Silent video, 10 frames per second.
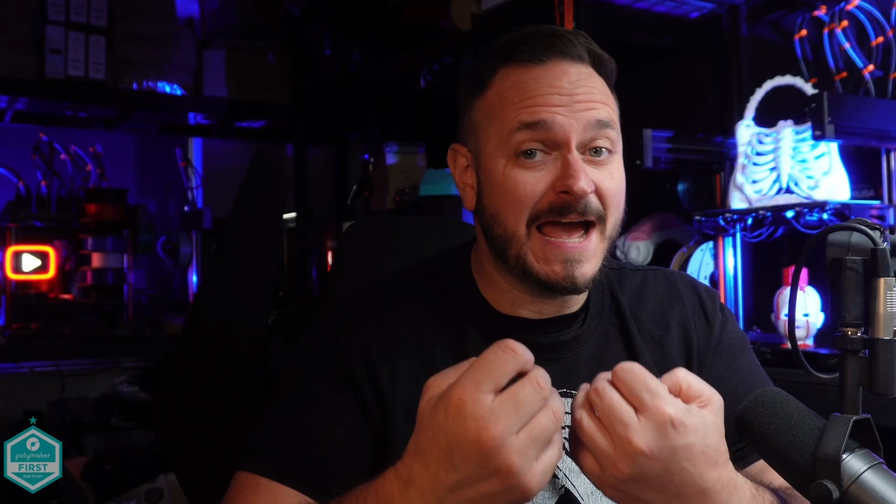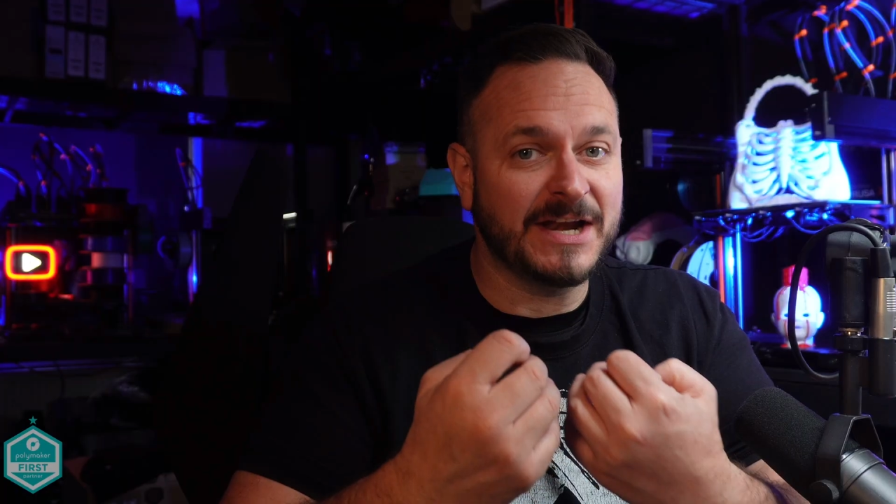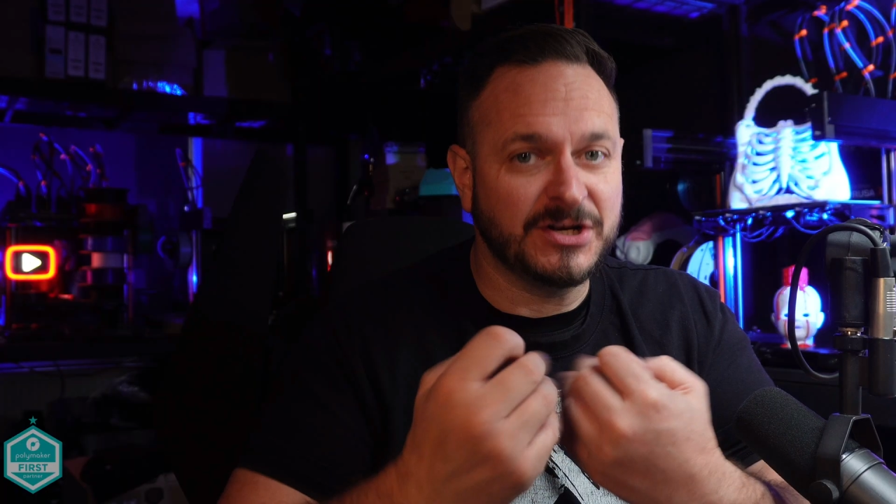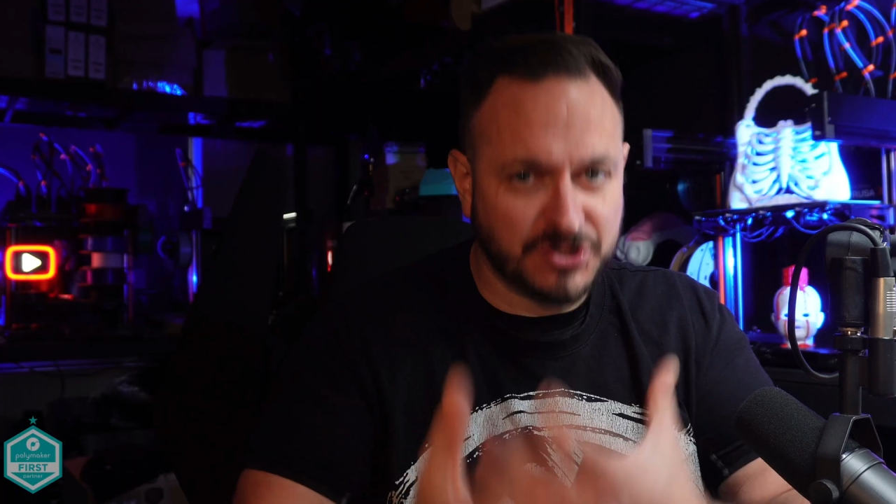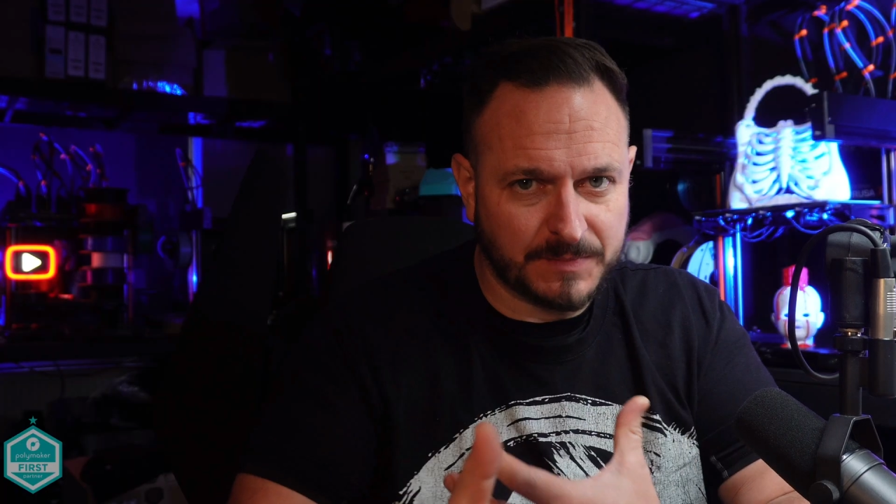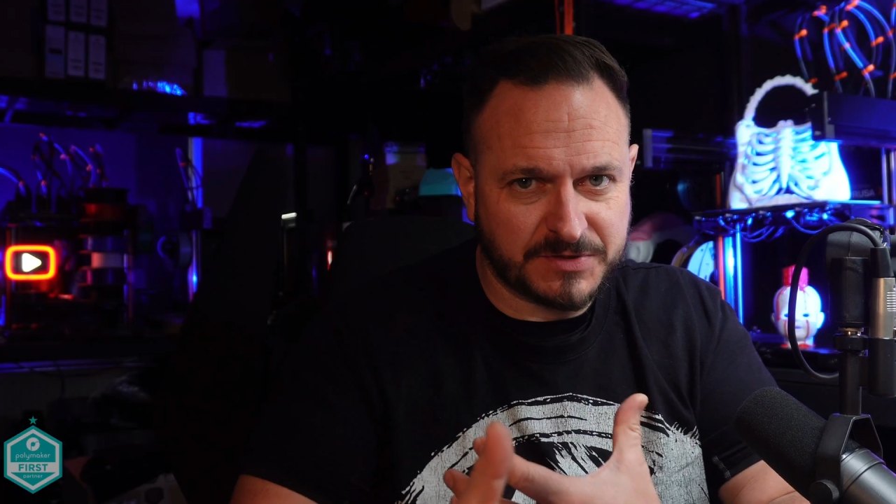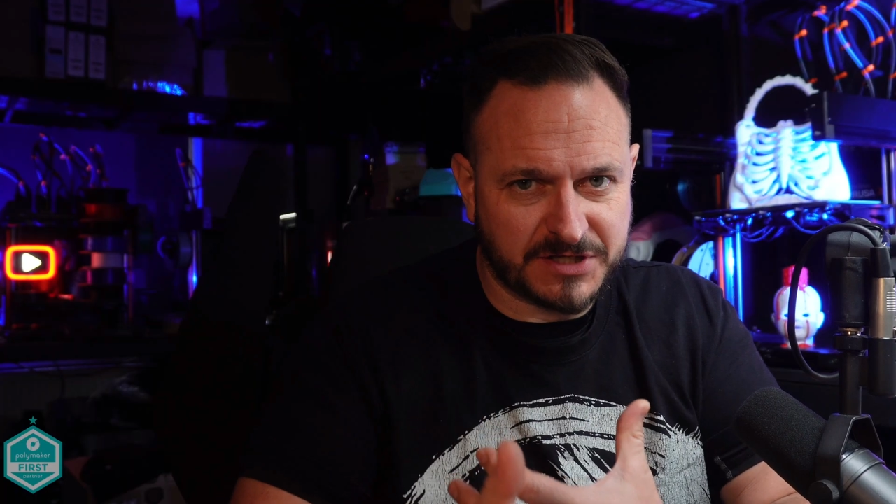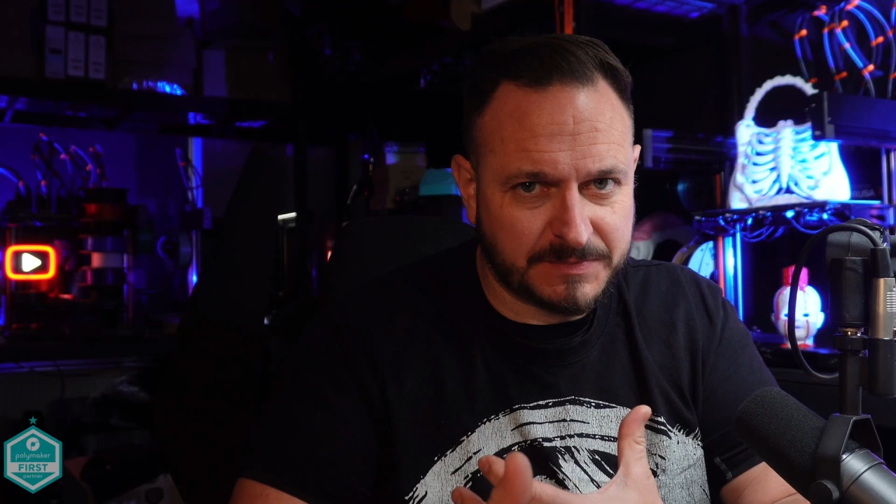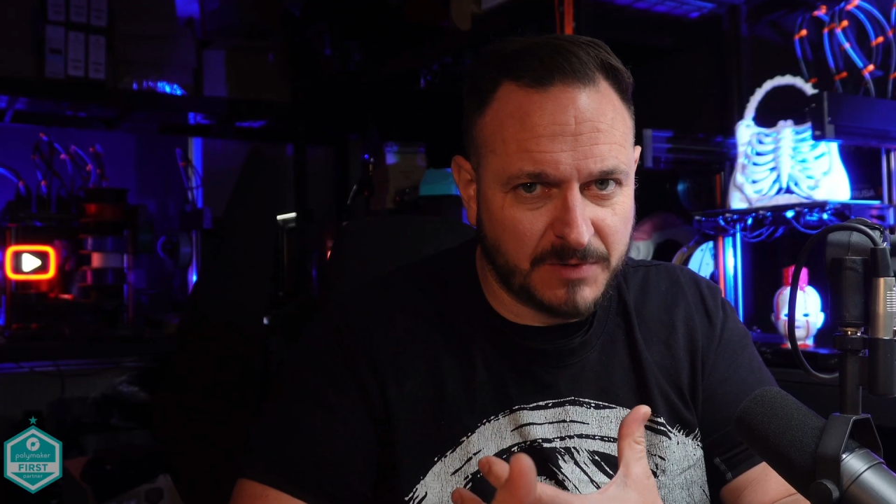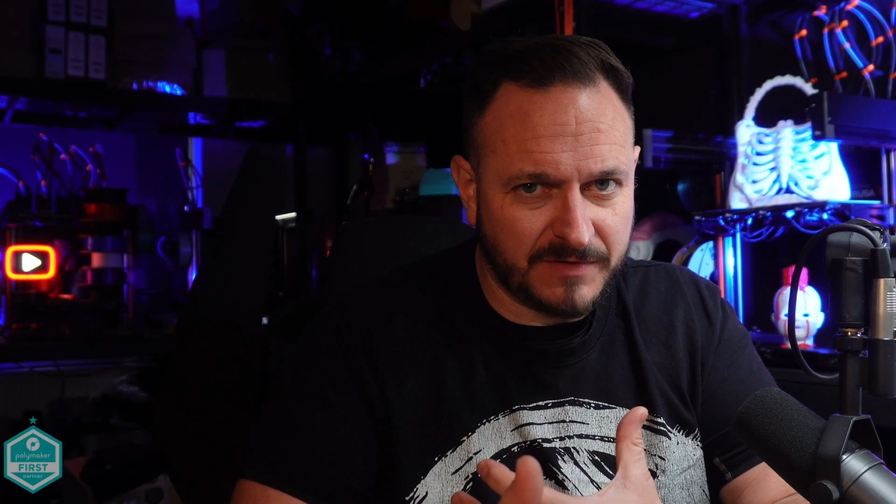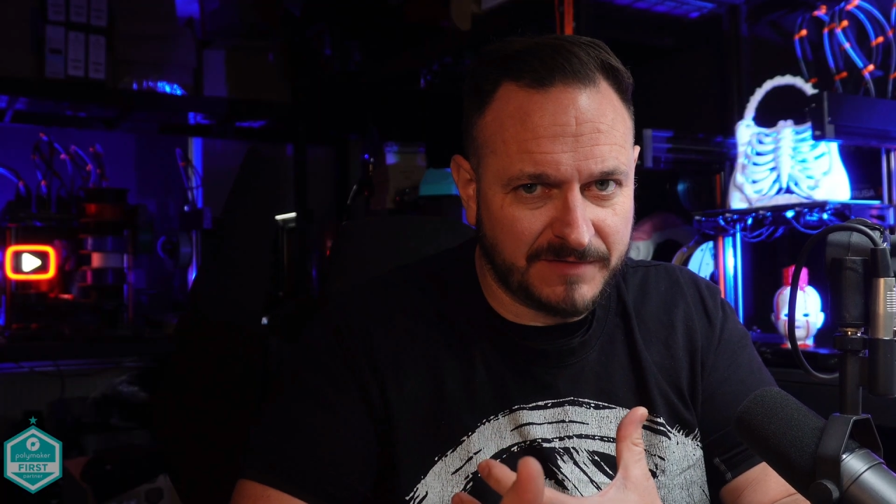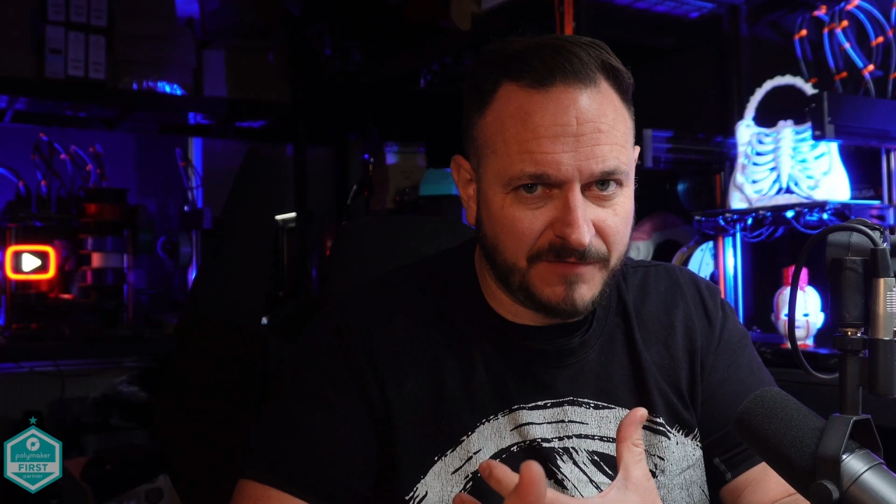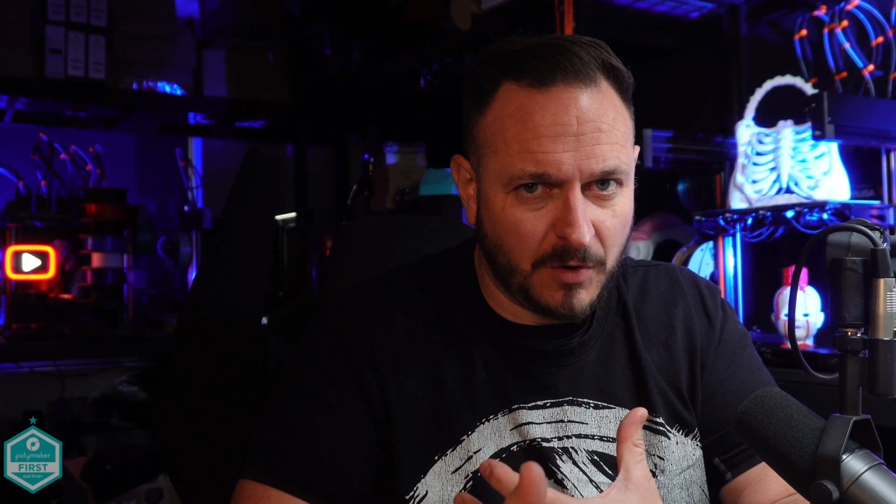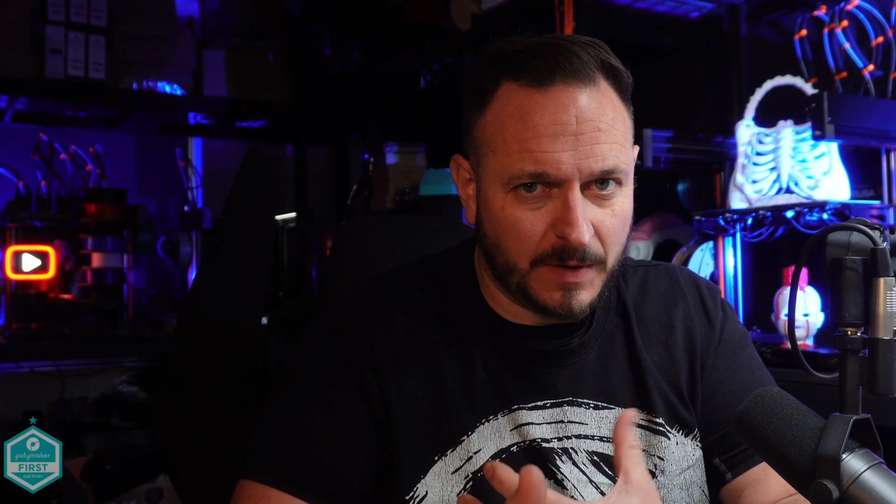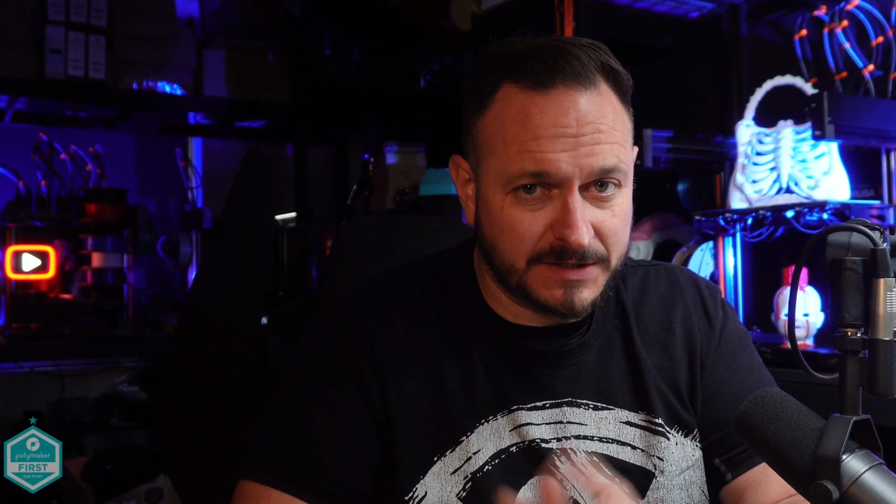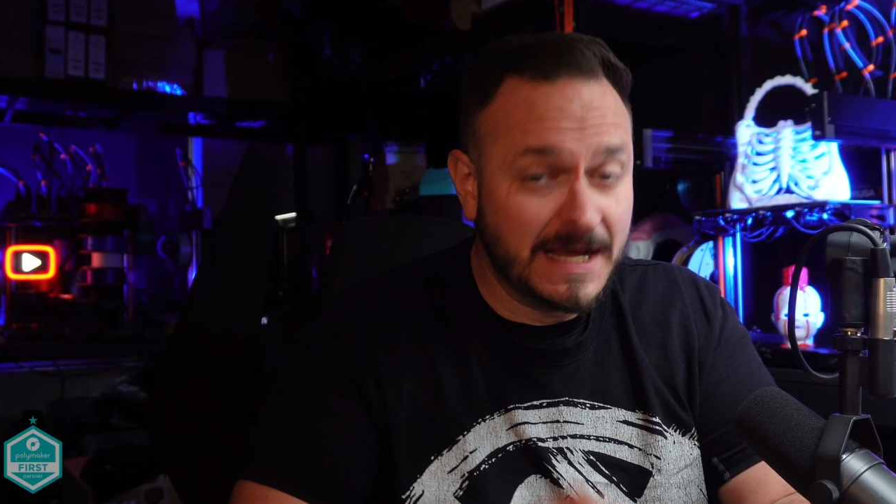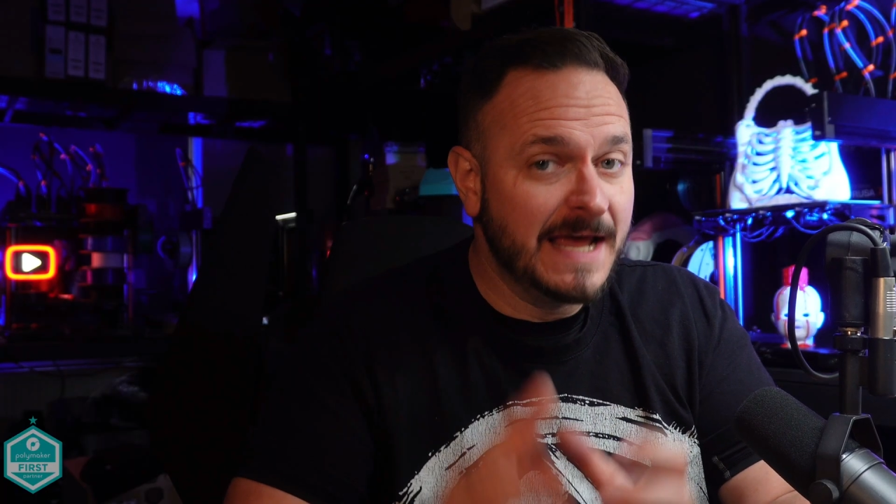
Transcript: and adopts this moving forward.